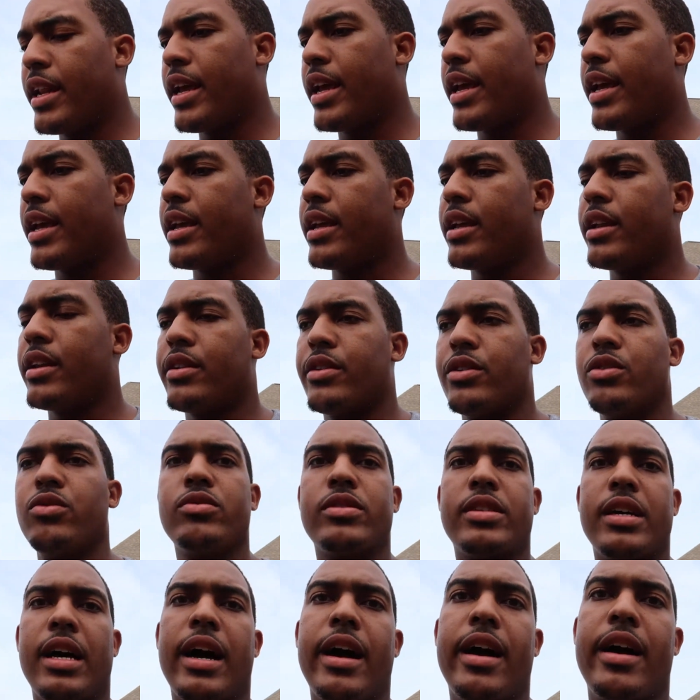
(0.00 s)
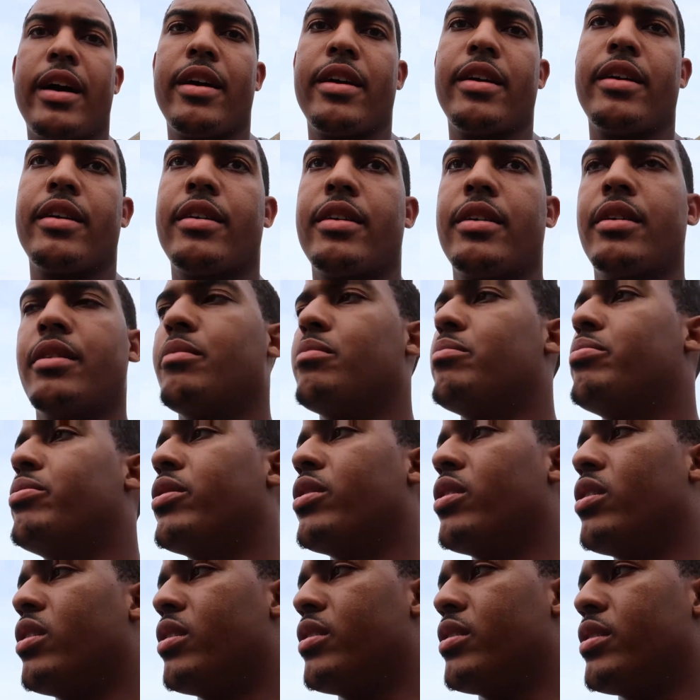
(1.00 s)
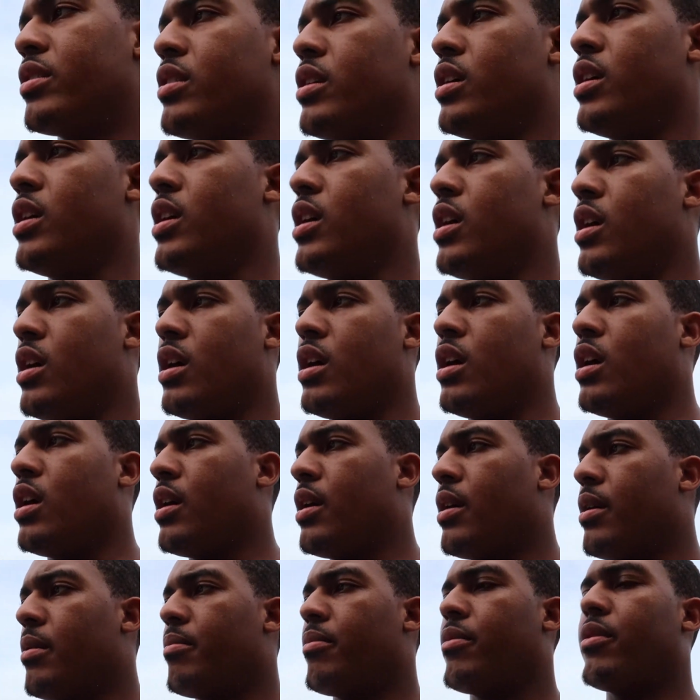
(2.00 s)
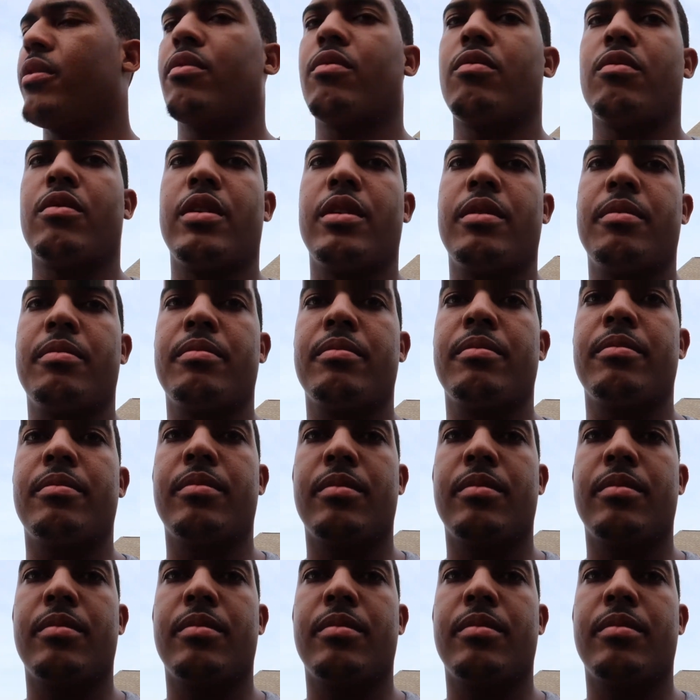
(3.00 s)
a new tire put on the rim.